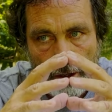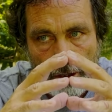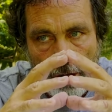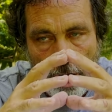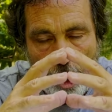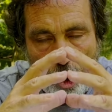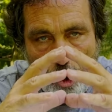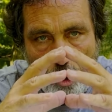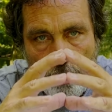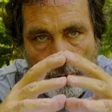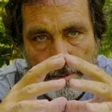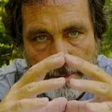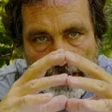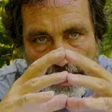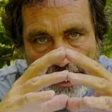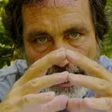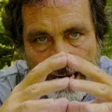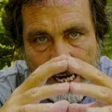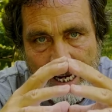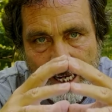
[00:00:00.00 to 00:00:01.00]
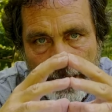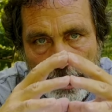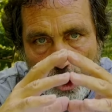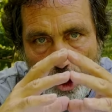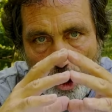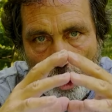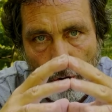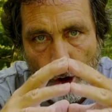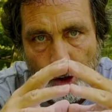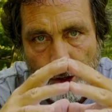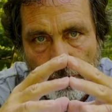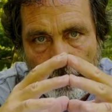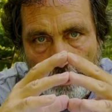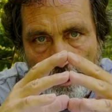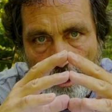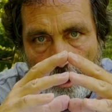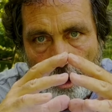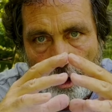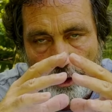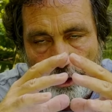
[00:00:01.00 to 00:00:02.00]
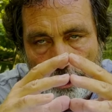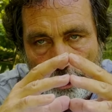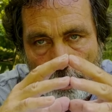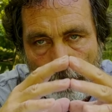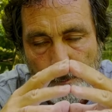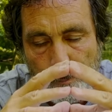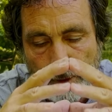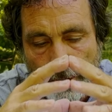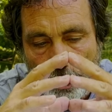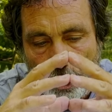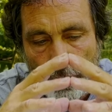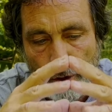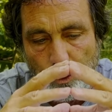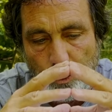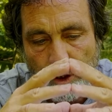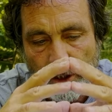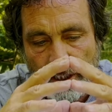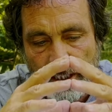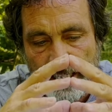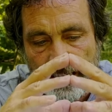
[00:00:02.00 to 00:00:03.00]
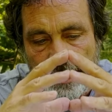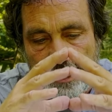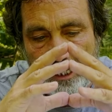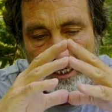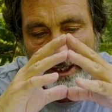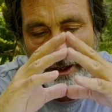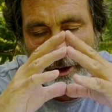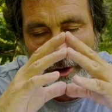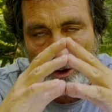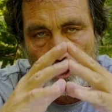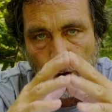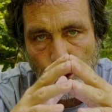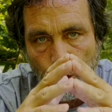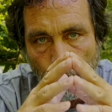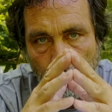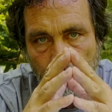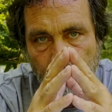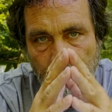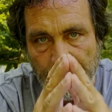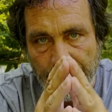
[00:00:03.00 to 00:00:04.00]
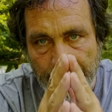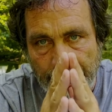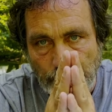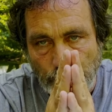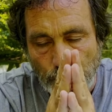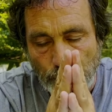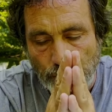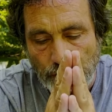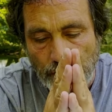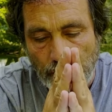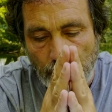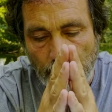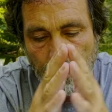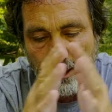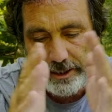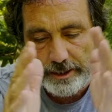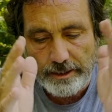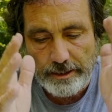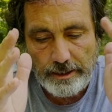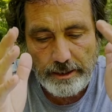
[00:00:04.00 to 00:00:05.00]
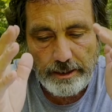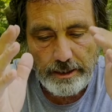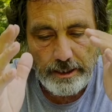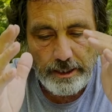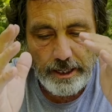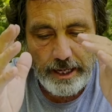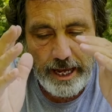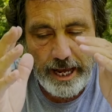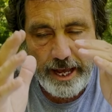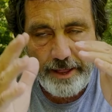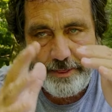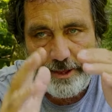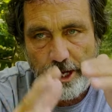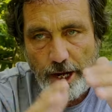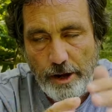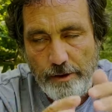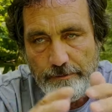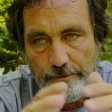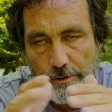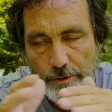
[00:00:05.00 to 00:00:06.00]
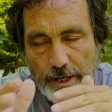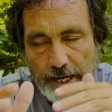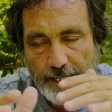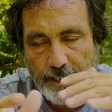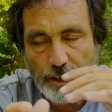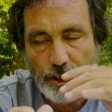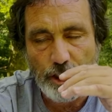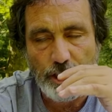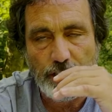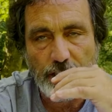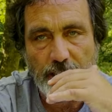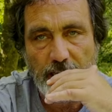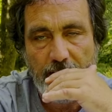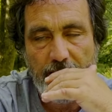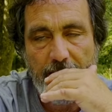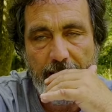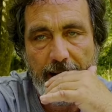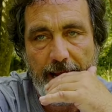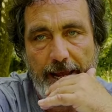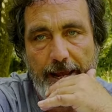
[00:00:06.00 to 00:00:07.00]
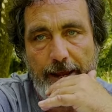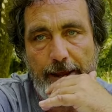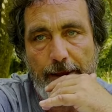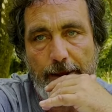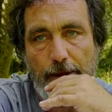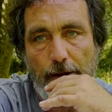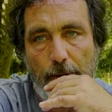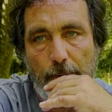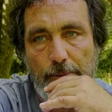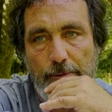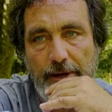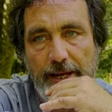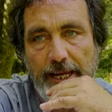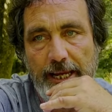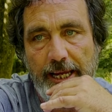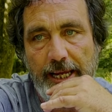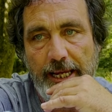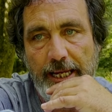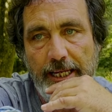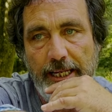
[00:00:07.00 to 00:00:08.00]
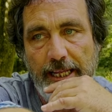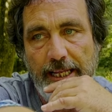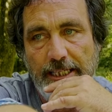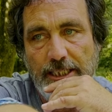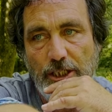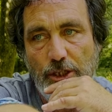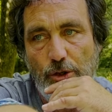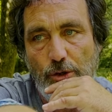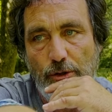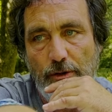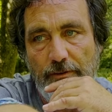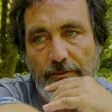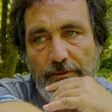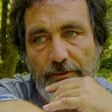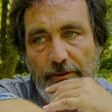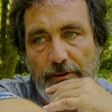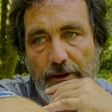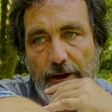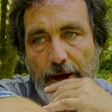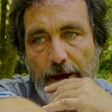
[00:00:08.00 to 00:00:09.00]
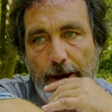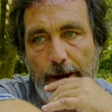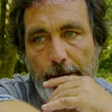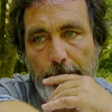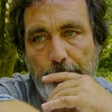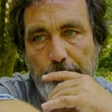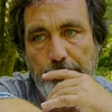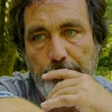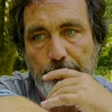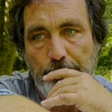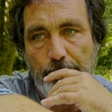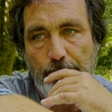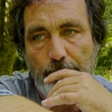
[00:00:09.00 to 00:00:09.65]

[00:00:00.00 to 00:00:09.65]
homing in on an opportunity on your financial side. And the overall energies here are bringing in this sort of,